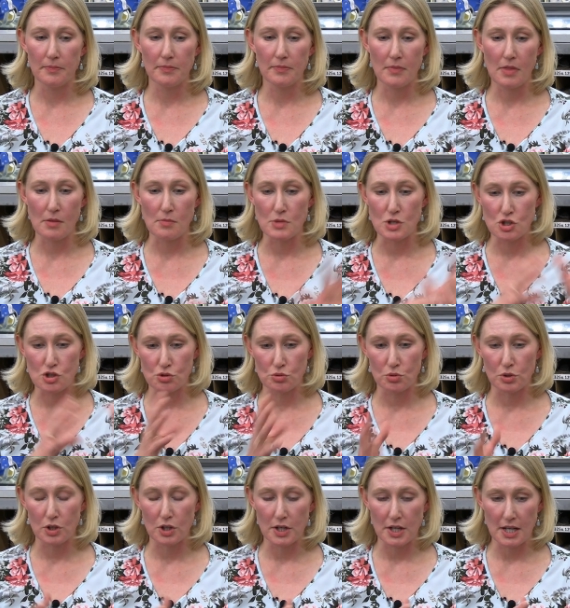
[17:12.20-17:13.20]
the
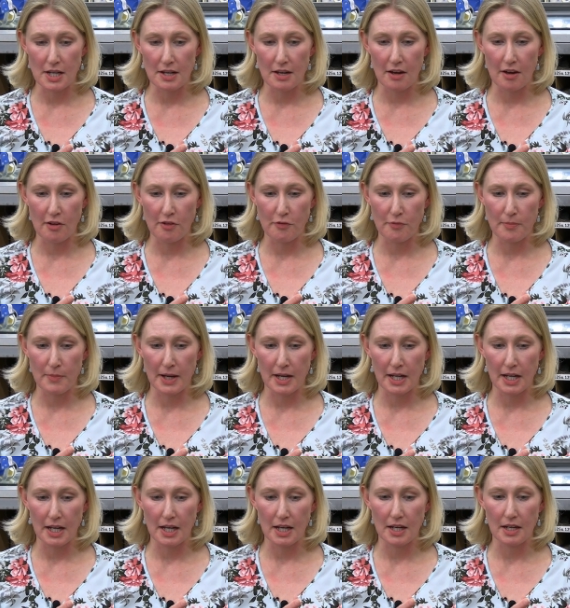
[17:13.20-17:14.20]
majority of
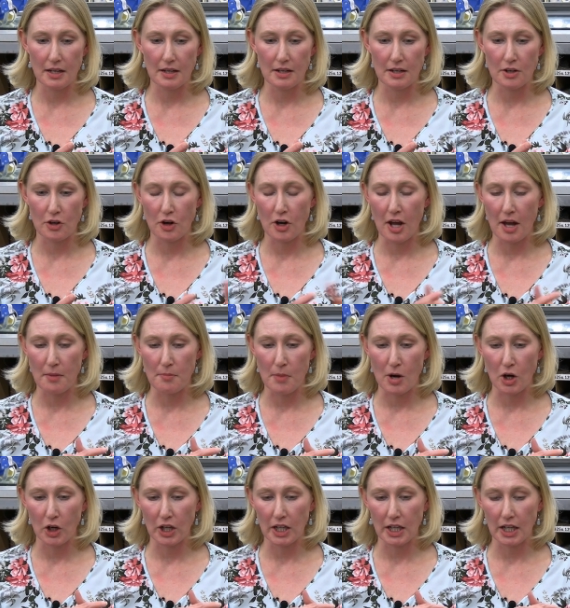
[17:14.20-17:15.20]
my internet
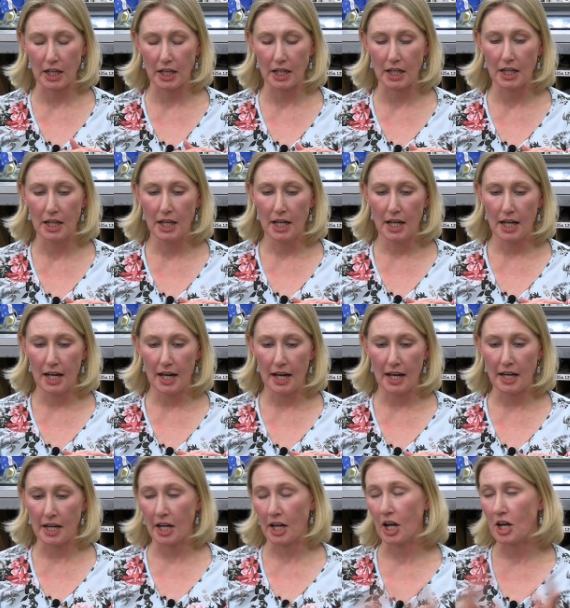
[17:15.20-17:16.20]
marketing,
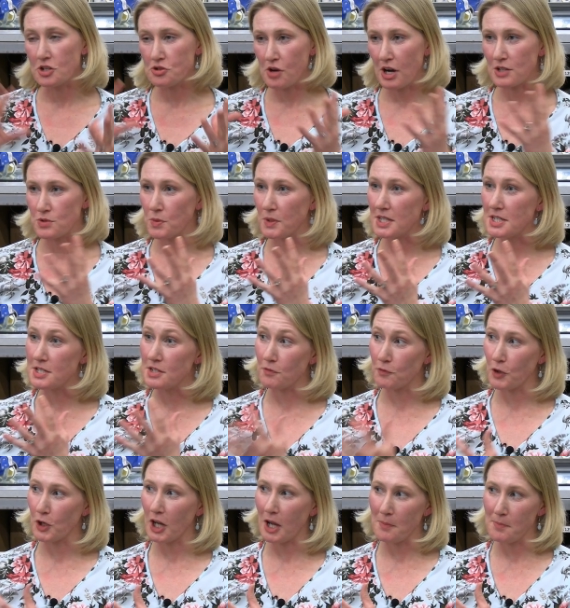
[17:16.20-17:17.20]
and I contract with a
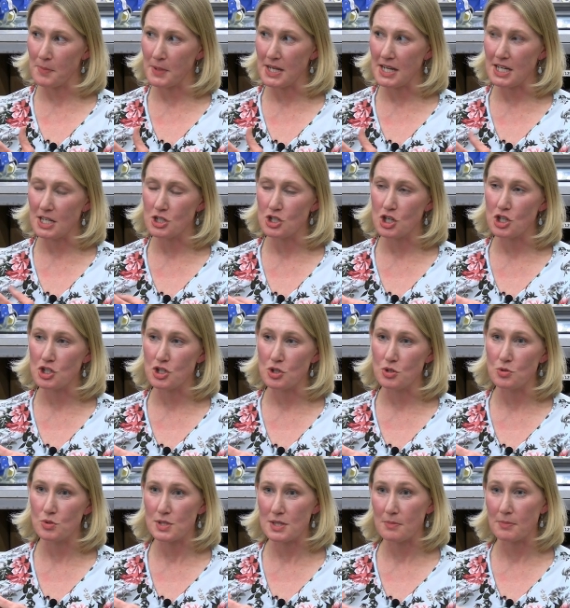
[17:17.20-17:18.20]
different company to
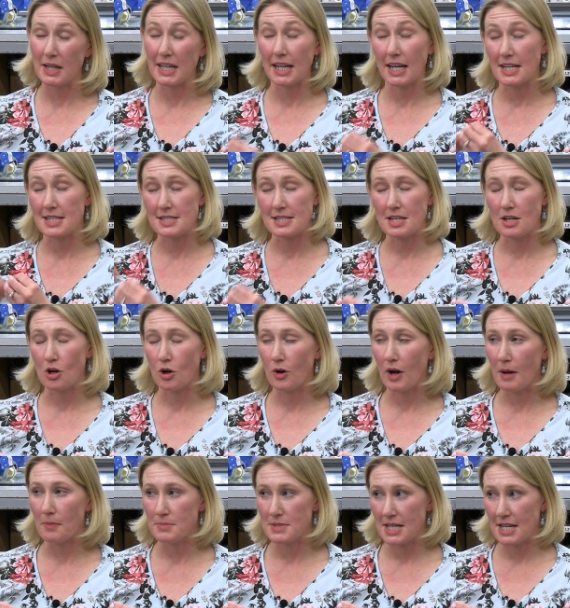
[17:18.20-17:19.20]
do some like SEO
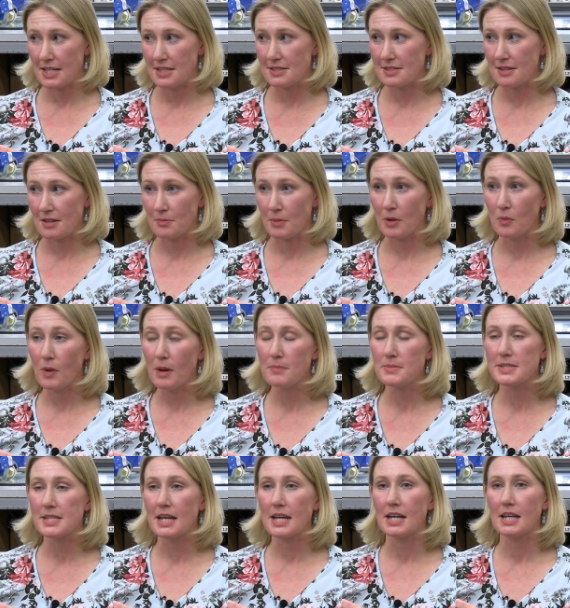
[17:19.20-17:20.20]
updates on my
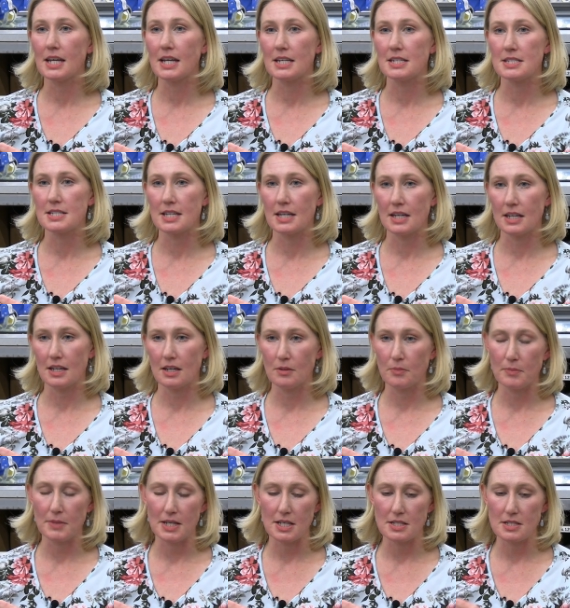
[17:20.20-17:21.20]
website and to help
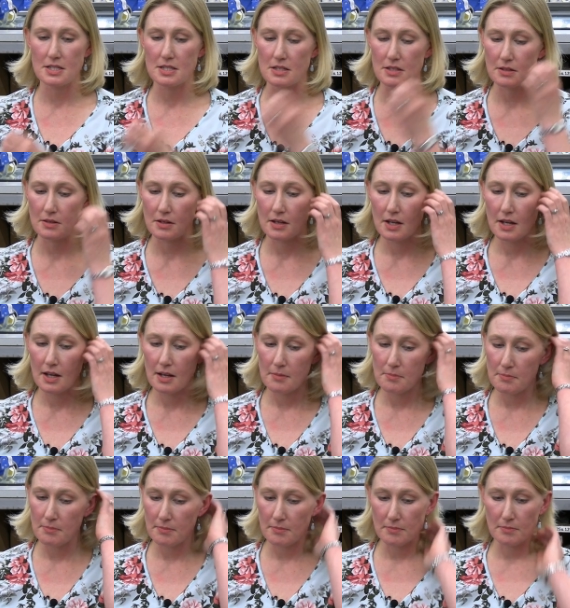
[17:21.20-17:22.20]
me to
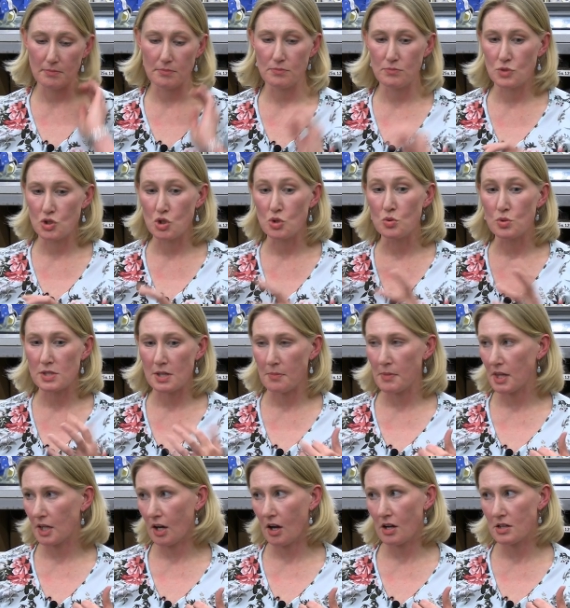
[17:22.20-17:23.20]
do some of
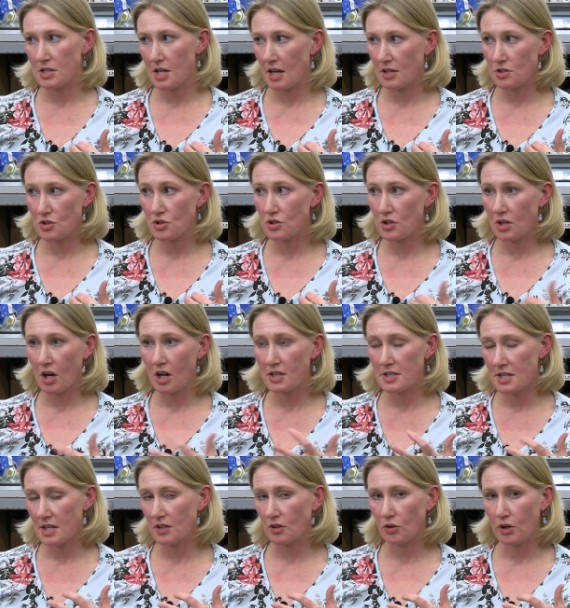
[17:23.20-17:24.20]
the
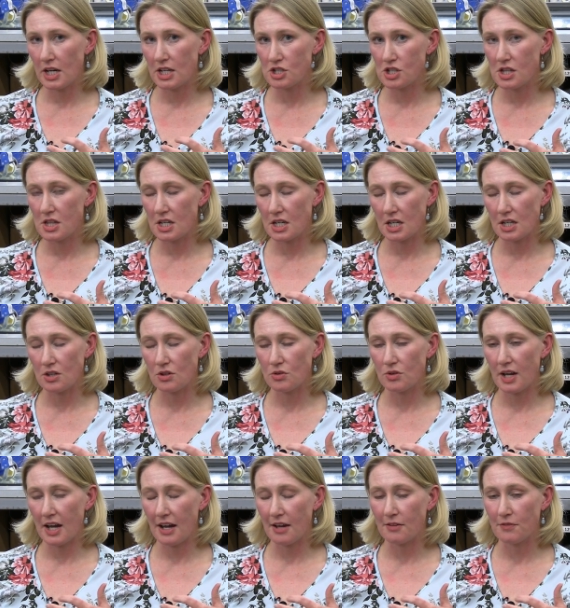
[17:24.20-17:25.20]
content creation that I don't
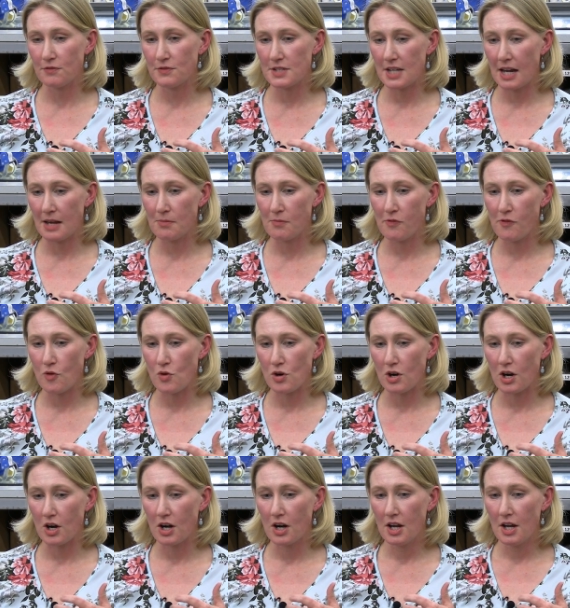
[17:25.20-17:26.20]
have time
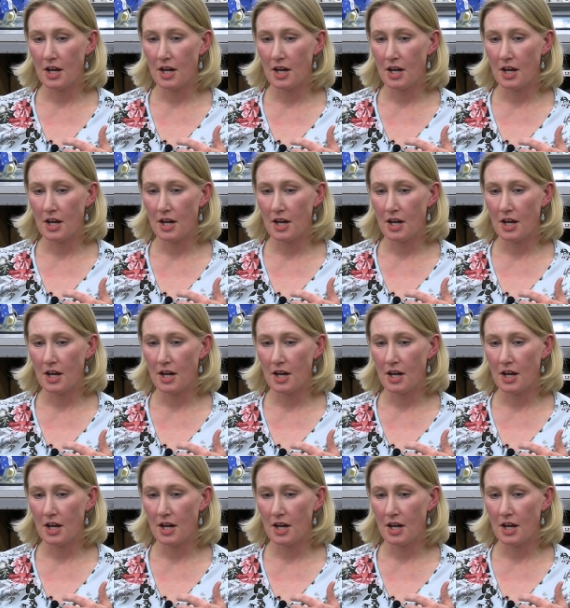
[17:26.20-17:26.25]
for.